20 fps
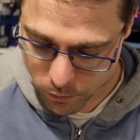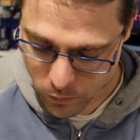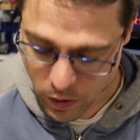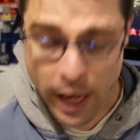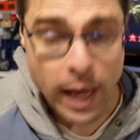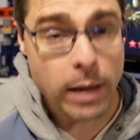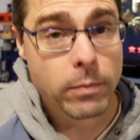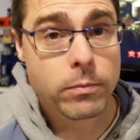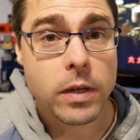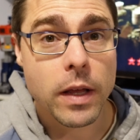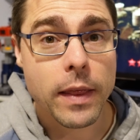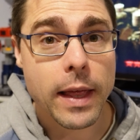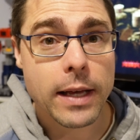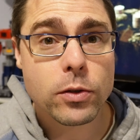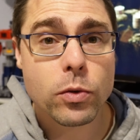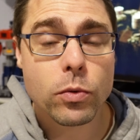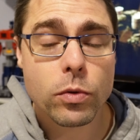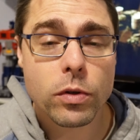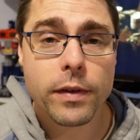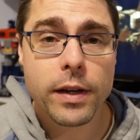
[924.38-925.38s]
Yeah, and
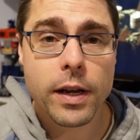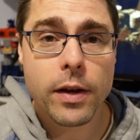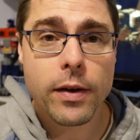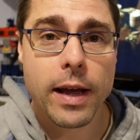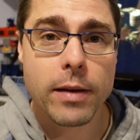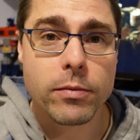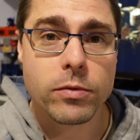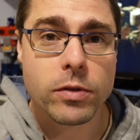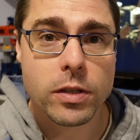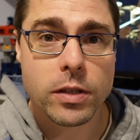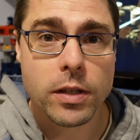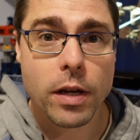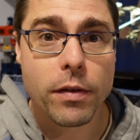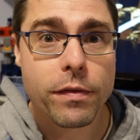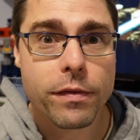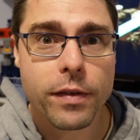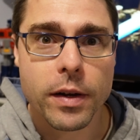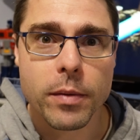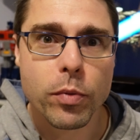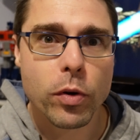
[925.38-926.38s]
that's all the video games
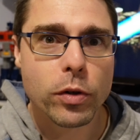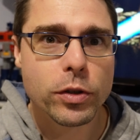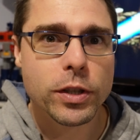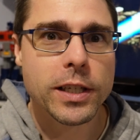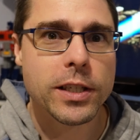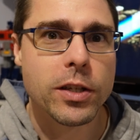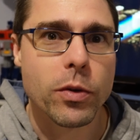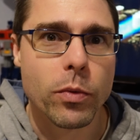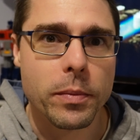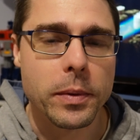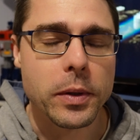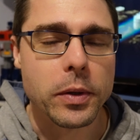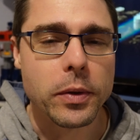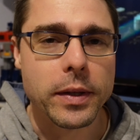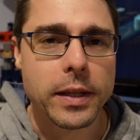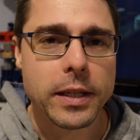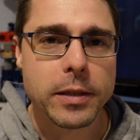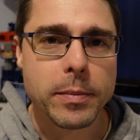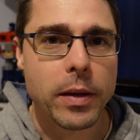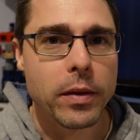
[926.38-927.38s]
stuff and projects that we've been
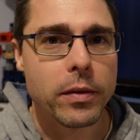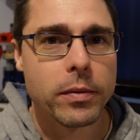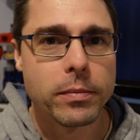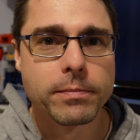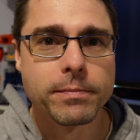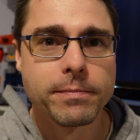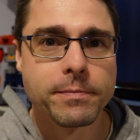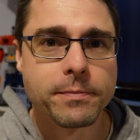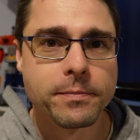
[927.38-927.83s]
doing this month.